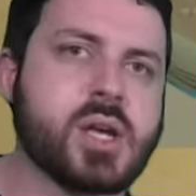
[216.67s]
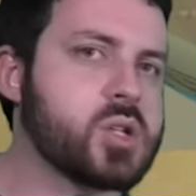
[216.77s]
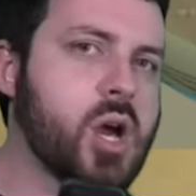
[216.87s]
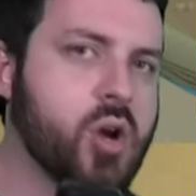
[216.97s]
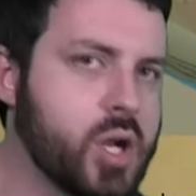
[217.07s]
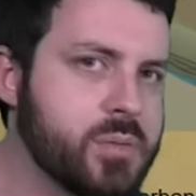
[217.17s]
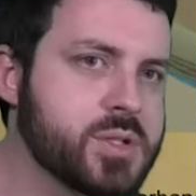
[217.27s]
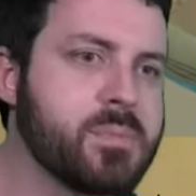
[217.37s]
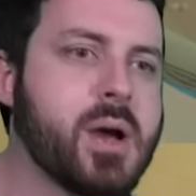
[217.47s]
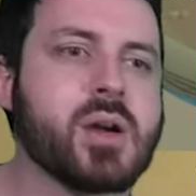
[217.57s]
I heard it was
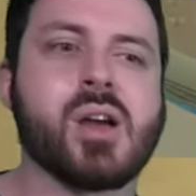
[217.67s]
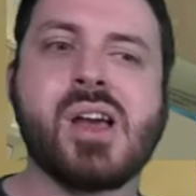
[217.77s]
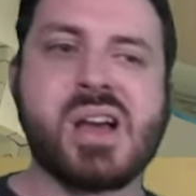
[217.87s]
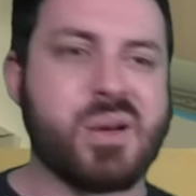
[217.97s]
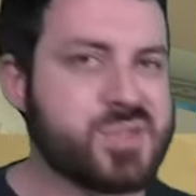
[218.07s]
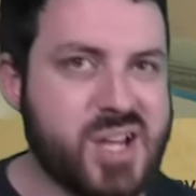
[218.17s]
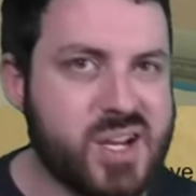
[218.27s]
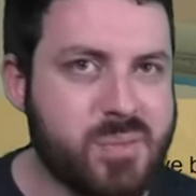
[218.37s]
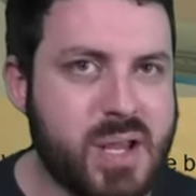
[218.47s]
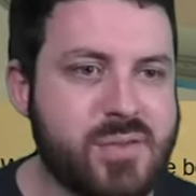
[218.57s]
a bug. I'm starting
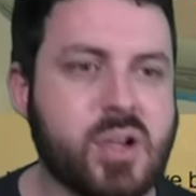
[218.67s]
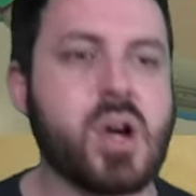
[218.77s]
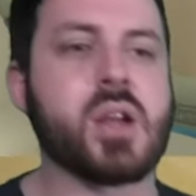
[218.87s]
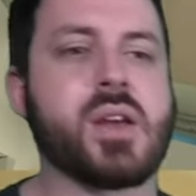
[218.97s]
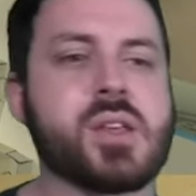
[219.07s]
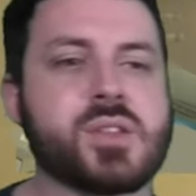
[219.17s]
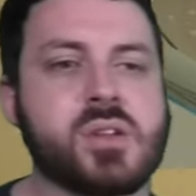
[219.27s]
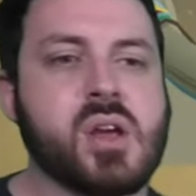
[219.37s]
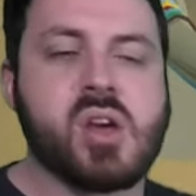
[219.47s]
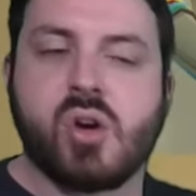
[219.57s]
to believe it kind of
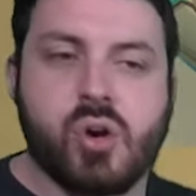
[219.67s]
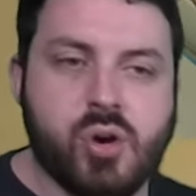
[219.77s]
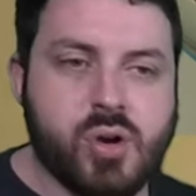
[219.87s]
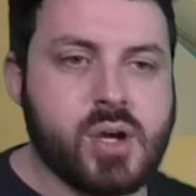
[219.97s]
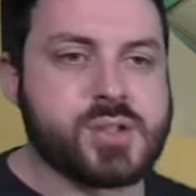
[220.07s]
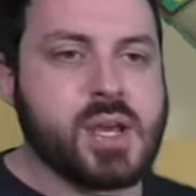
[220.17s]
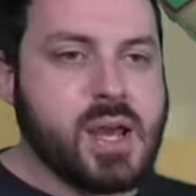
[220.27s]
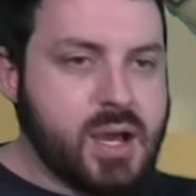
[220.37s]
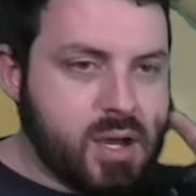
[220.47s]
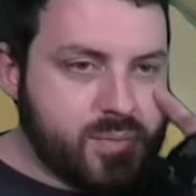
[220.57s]
isn't. Who knows?
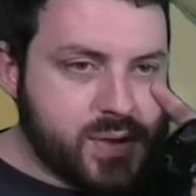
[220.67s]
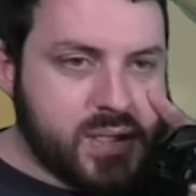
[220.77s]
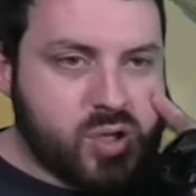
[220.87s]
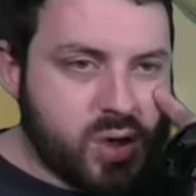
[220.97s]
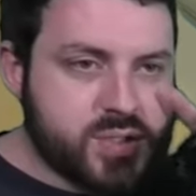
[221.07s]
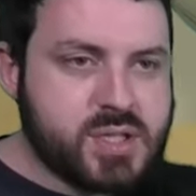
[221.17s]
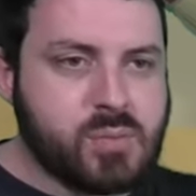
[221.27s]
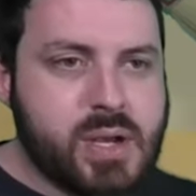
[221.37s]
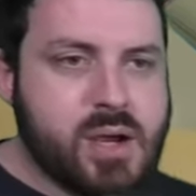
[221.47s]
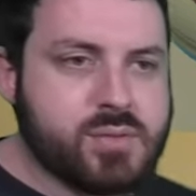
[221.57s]
Um, the Colosseum
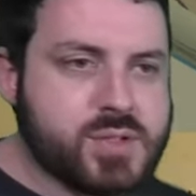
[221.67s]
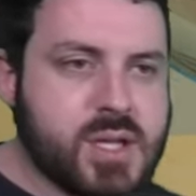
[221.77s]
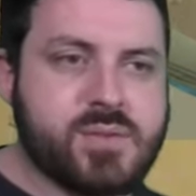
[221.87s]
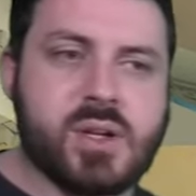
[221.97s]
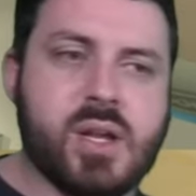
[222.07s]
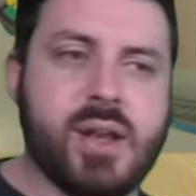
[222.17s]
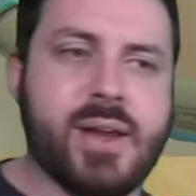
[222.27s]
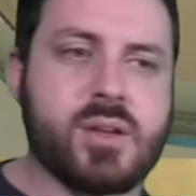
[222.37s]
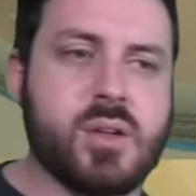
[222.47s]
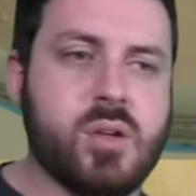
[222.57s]
will now receive the
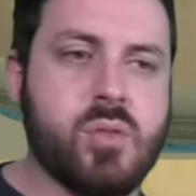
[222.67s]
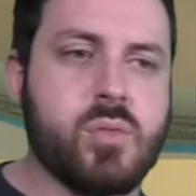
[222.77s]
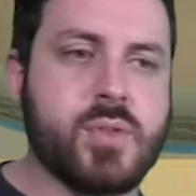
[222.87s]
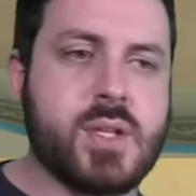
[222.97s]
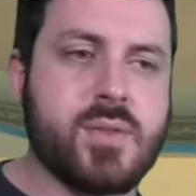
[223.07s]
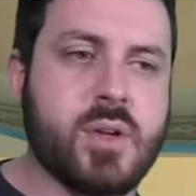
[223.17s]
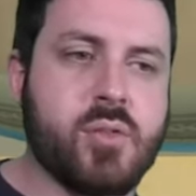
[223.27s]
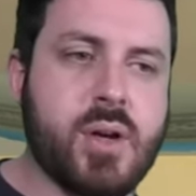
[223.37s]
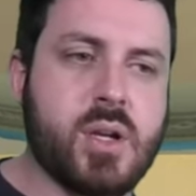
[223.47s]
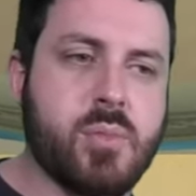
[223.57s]
collect. You'll receive the
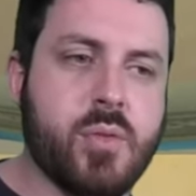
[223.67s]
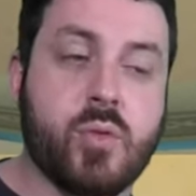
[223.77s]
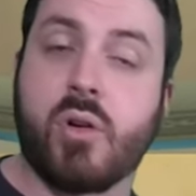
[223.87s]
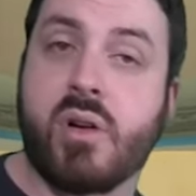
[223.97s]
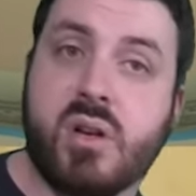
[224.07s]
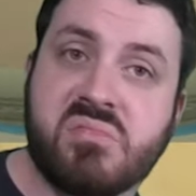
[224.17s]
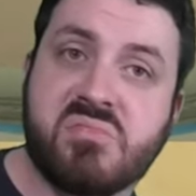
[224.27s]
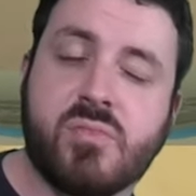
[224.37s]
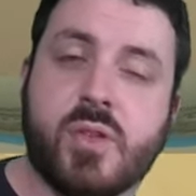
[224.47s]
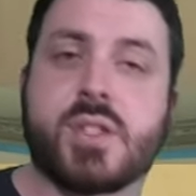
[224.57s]
correct number of glory
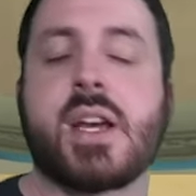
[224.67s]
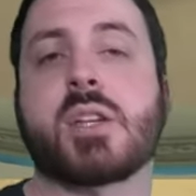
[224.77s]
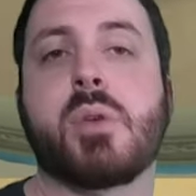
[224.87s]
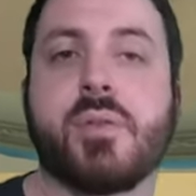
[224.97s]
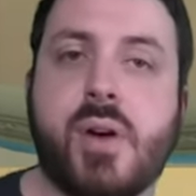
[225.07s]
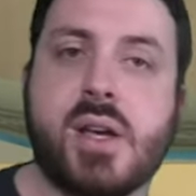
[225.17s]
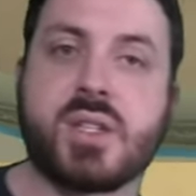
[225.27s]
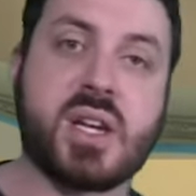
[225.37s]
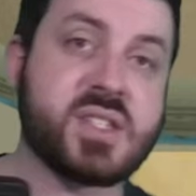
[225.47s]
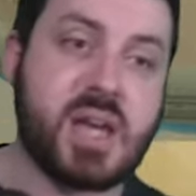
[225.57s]
for stacked modifiers.
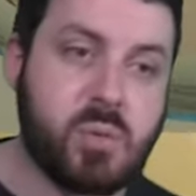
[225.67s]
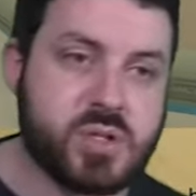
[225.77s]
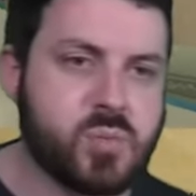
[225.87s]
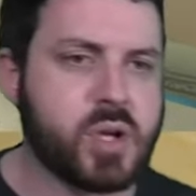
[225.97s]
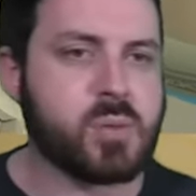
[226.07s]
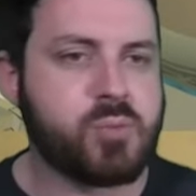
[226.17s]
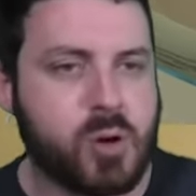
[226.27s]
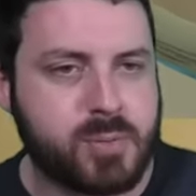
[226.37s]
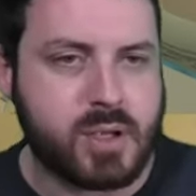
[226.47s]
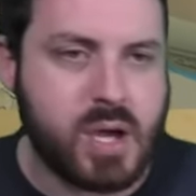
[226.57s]
I guess that wasn't working
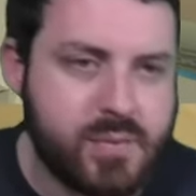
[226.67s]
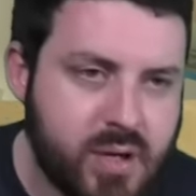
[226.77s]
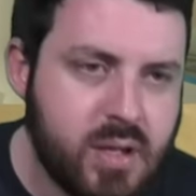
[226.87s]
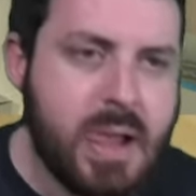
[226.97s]
properly either.